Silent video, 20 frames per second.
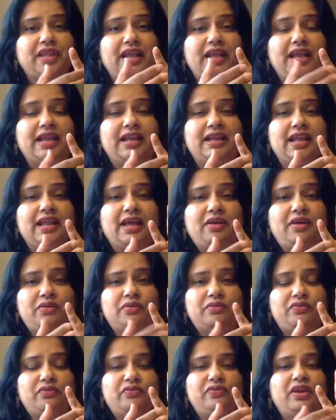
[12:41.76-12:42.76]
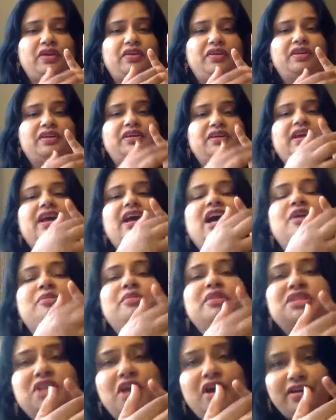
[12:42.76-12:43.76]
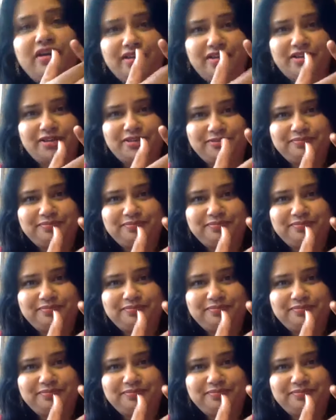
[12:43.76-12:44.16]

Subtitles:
And now we're gonna hum a song.